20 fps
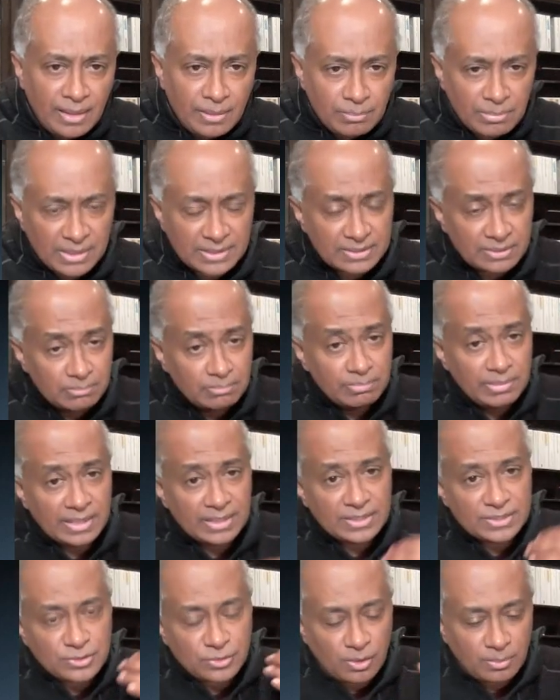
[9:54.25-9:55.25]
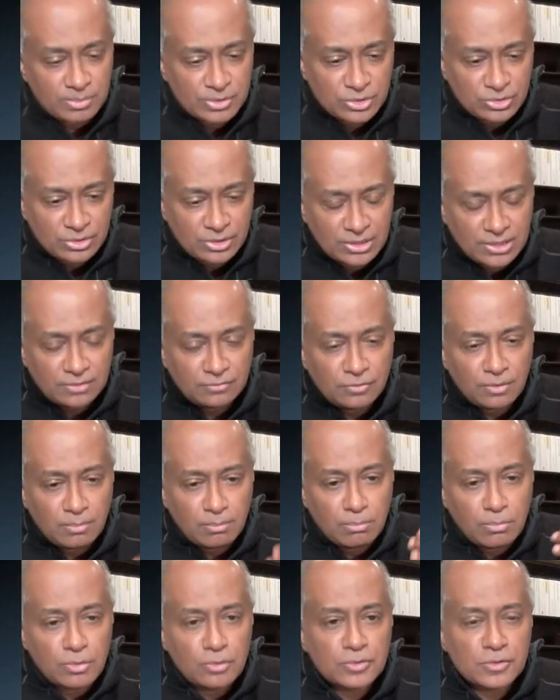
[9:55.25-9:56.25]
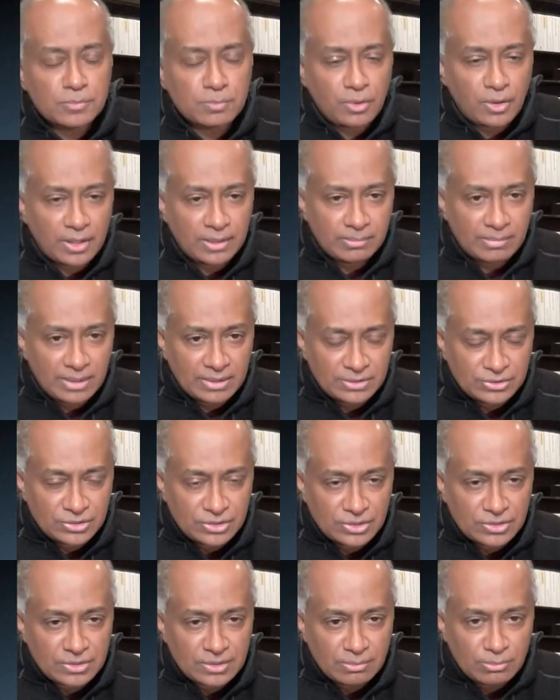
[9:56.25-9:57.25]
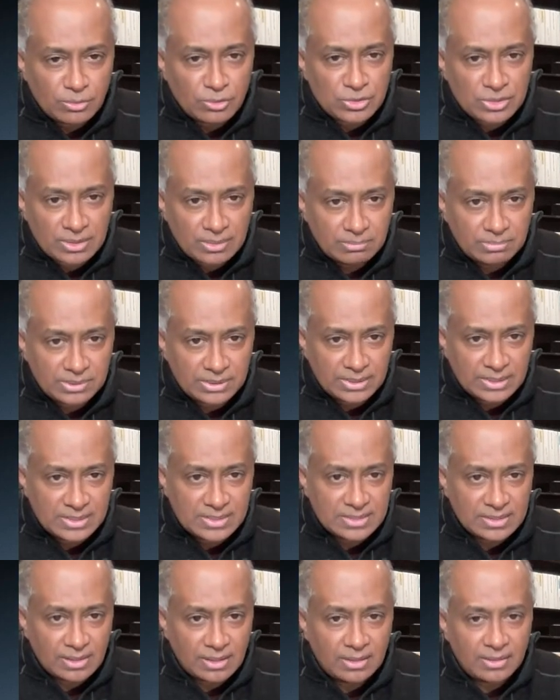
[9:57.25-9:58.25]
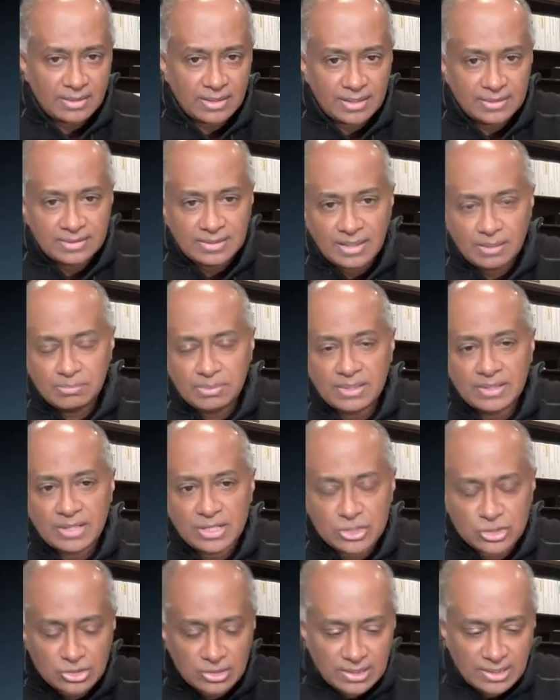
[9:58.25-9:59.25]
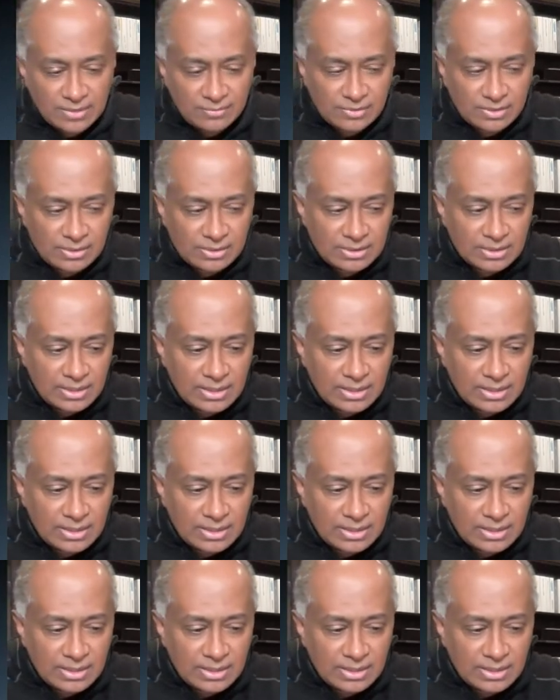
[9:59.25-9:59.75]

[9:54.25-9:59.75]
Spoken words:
But the biggest opportunity for most product managers and most companies are at the application level,